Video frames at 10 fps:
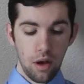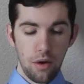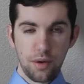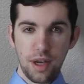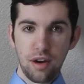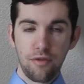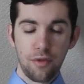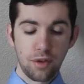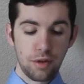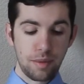Okay, our
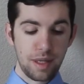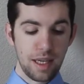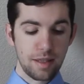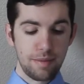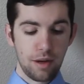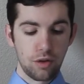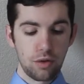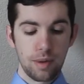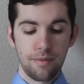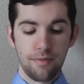first story today is about
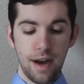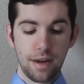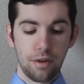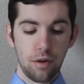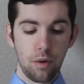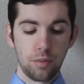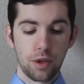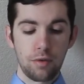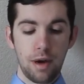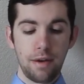Dreamfinder Homes
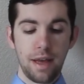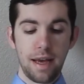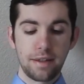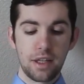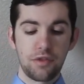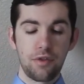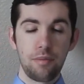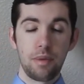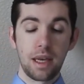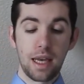acquiring assets
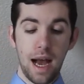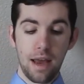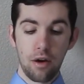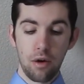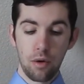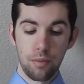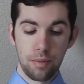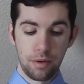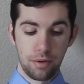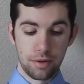from McGuyer Home
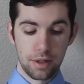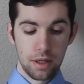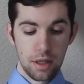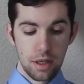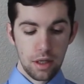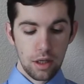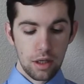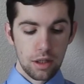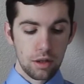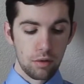Builders.
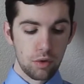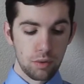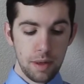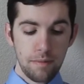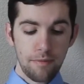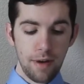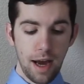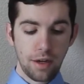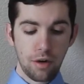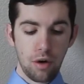So
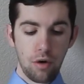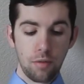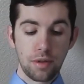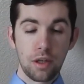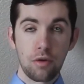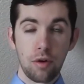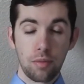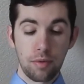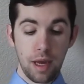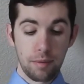Dreamfinder Homes
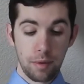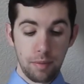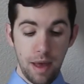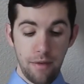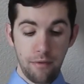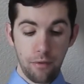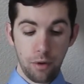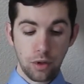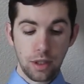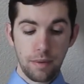Incorporated will pay
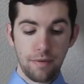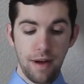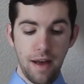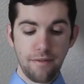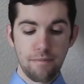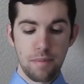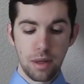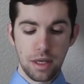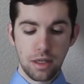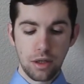$475
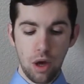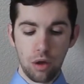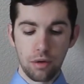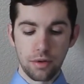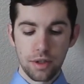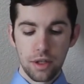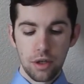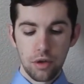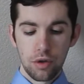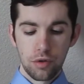million
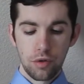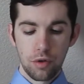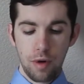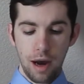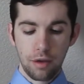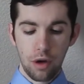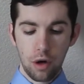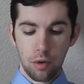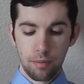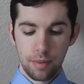to acquire the
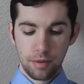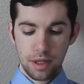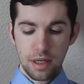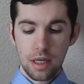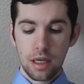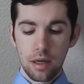home building,